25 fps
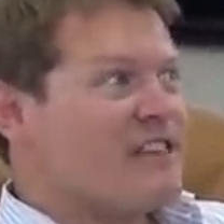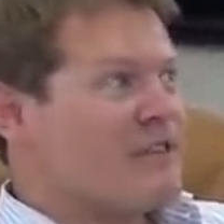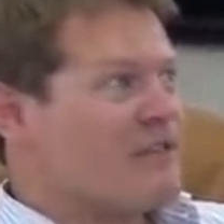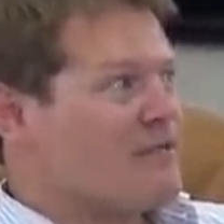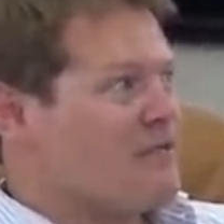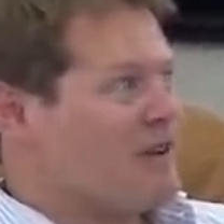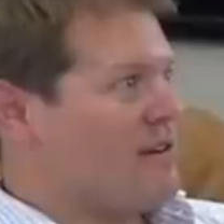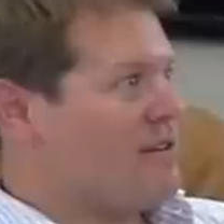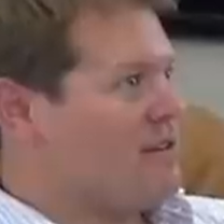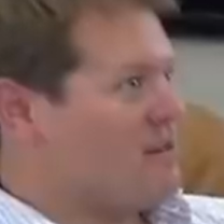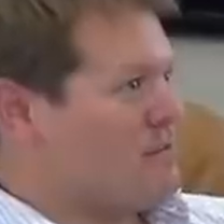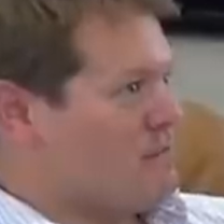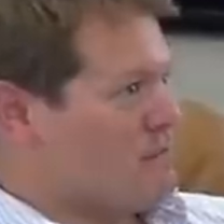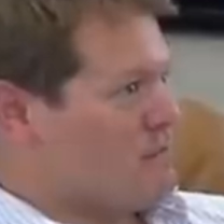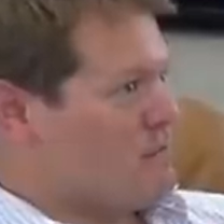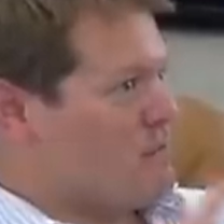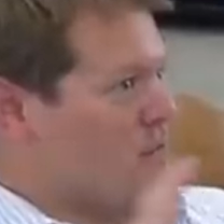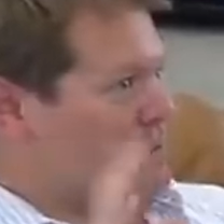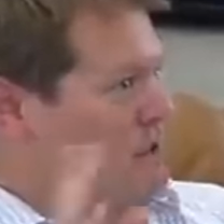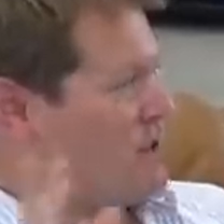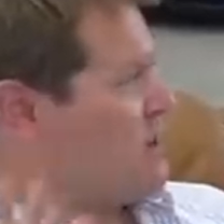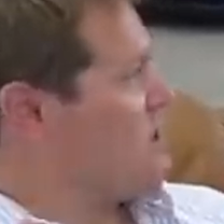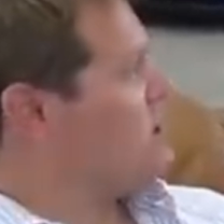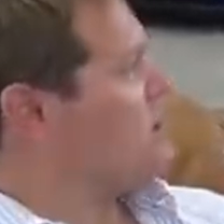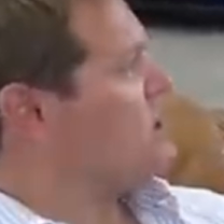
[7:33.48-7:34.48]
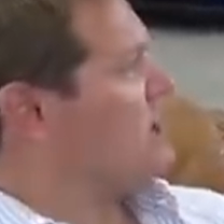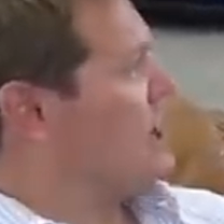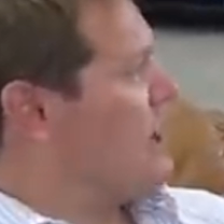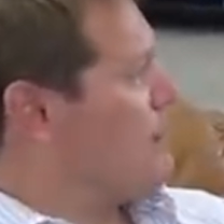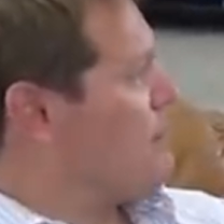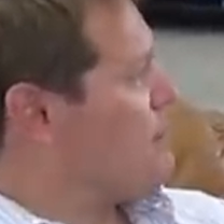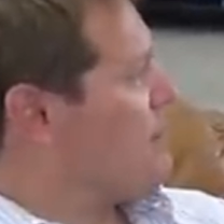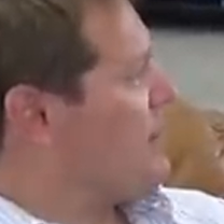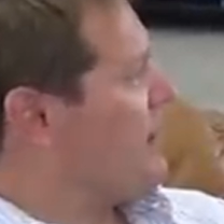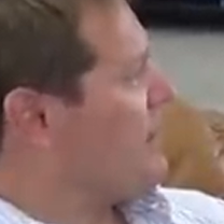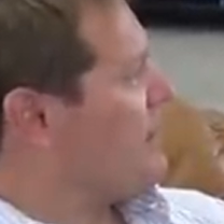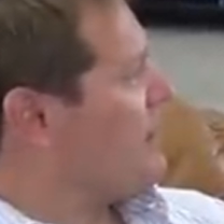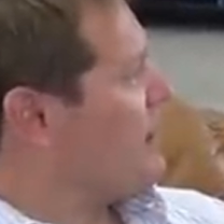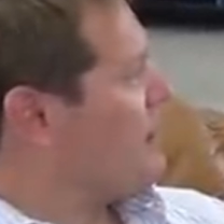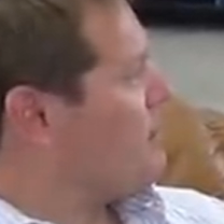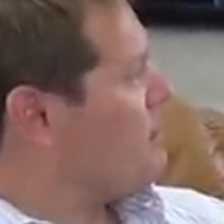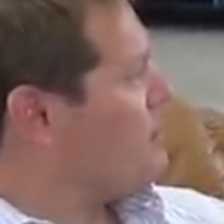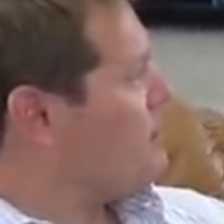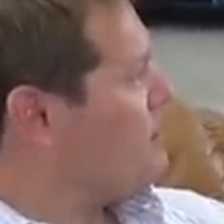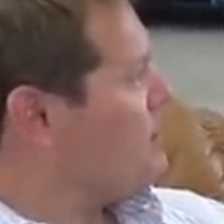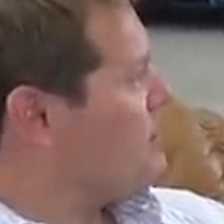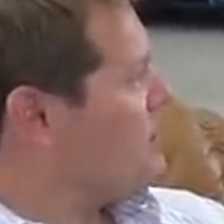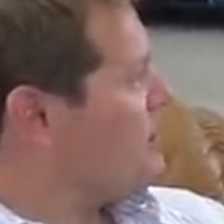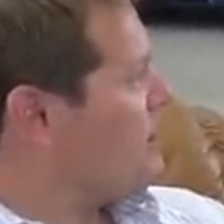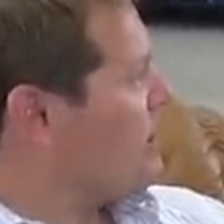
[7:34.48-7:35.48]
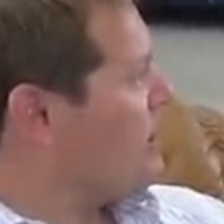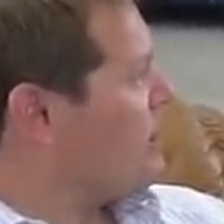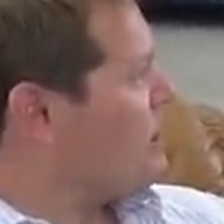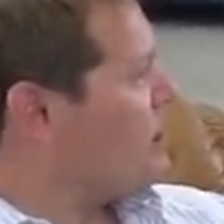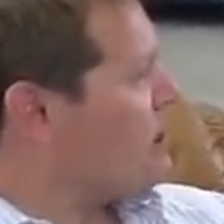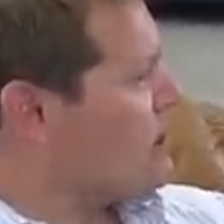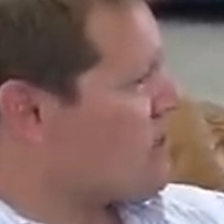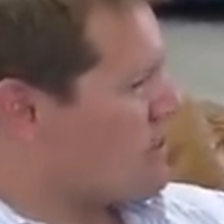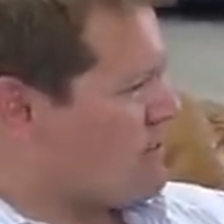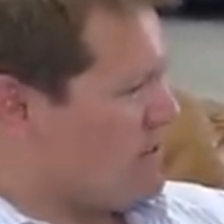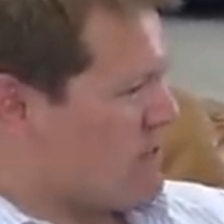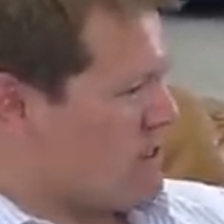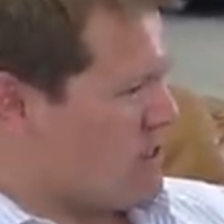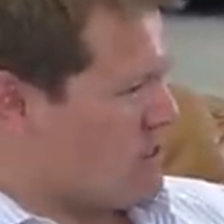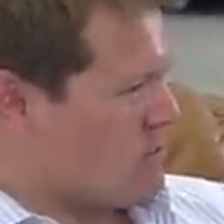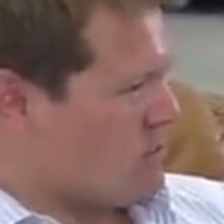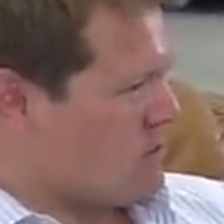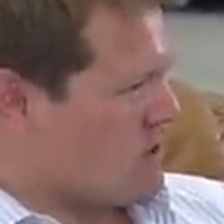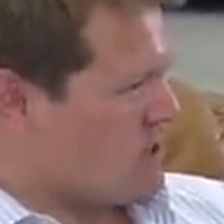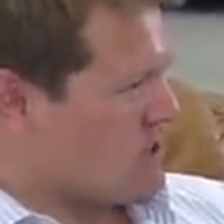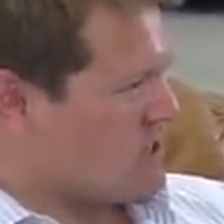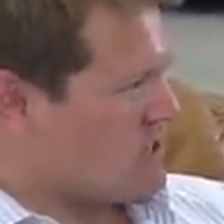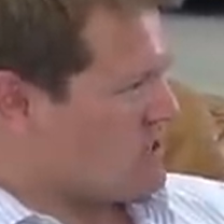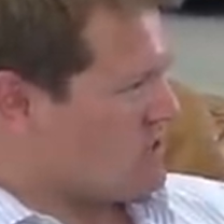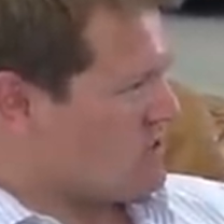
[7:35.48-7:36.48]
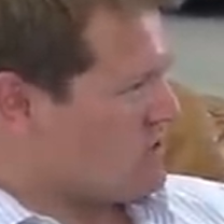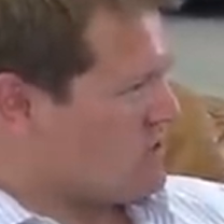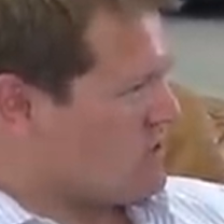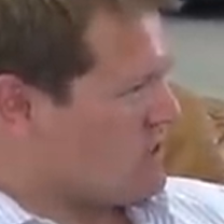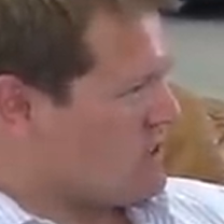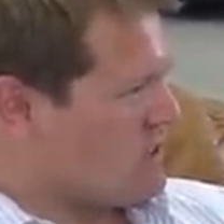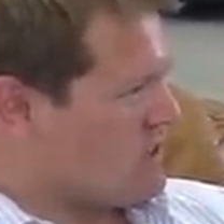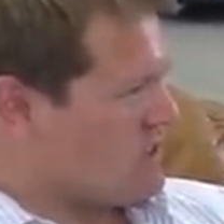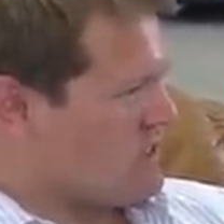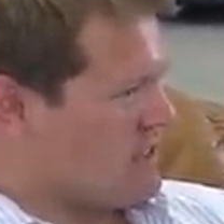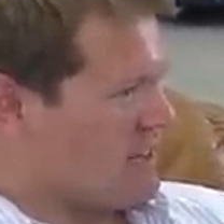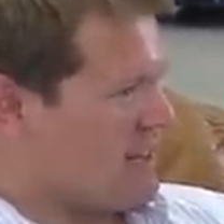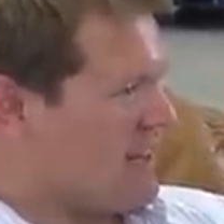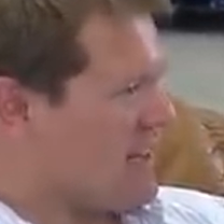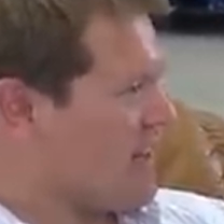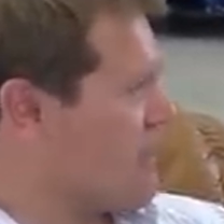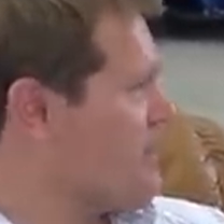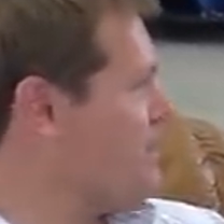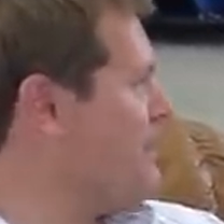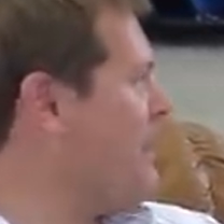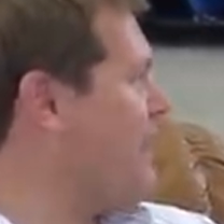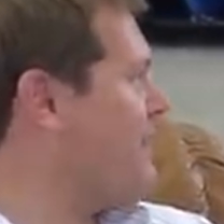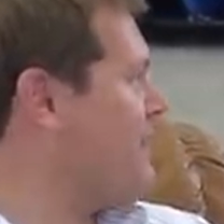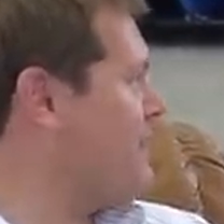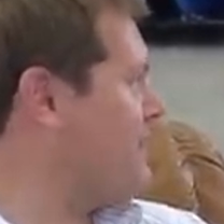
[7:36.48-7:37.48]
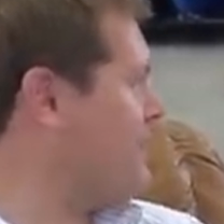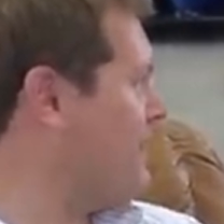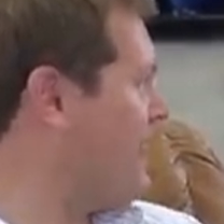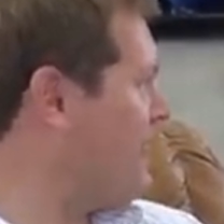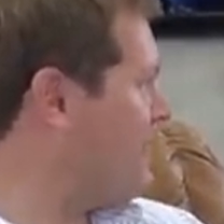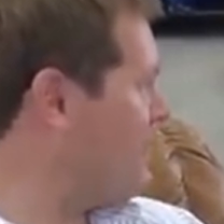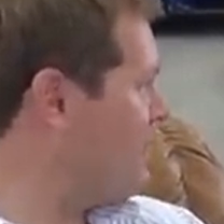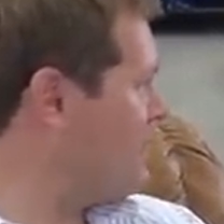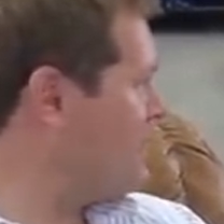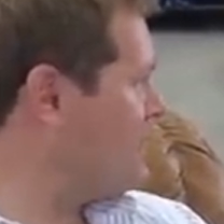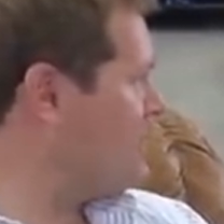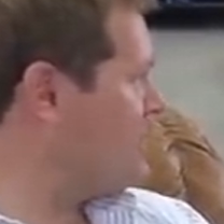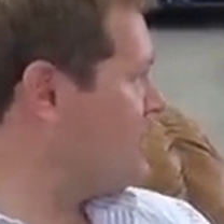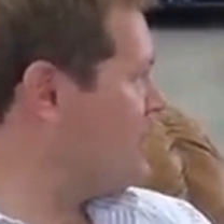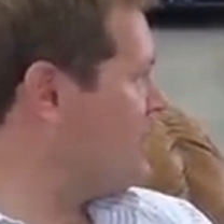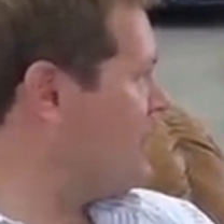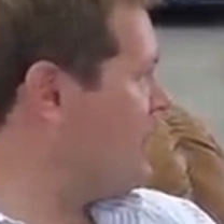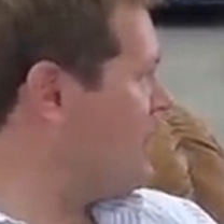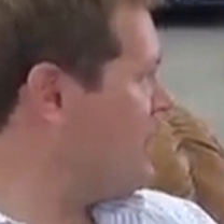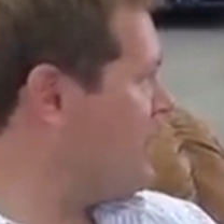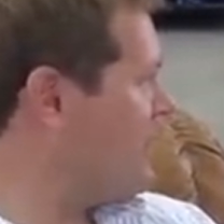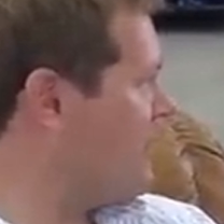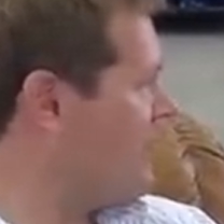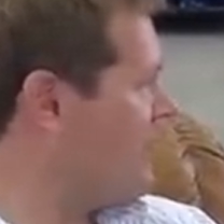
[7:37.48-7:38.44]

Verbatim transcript: It's a very British type setup. You yeah. know, lots of inspirations for this. The likes of Harry's Garage, his